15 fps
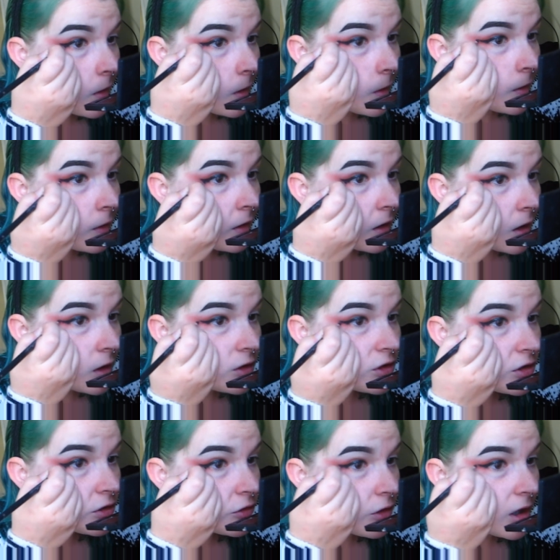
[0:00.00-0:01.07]
And again,
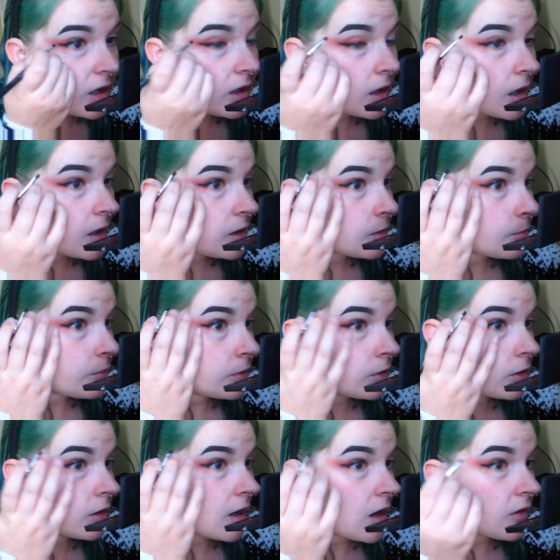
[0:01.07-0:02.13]
just try to kind of
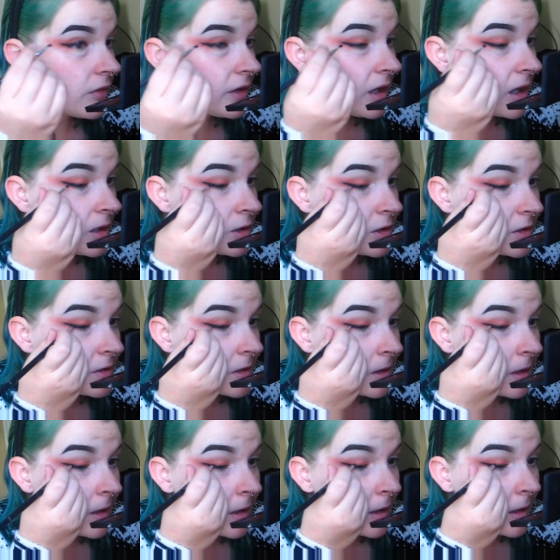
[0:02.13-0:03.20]
blur out the edges a
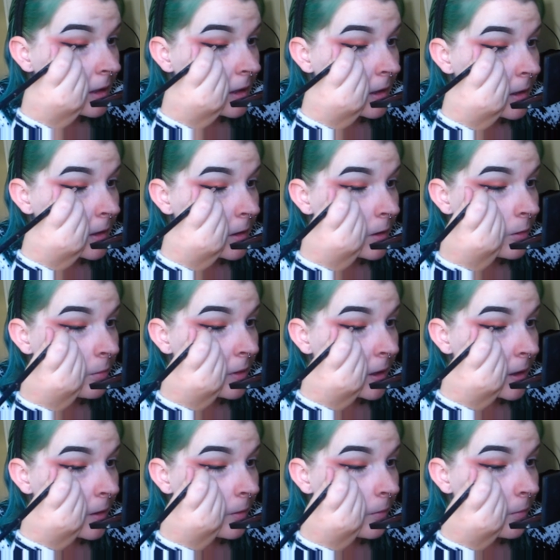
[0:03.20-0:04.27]
little
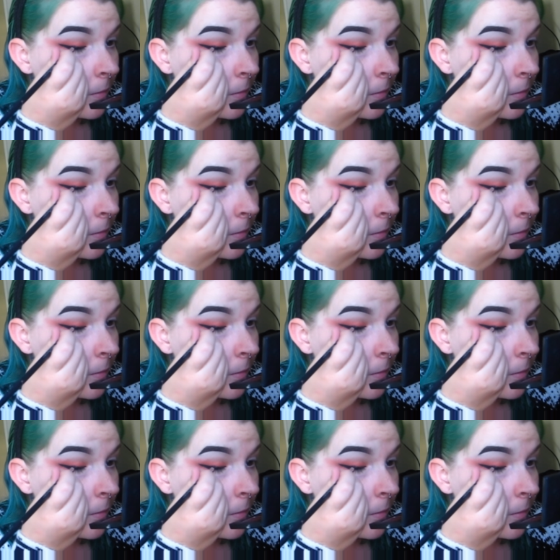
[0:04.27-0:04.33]
bit.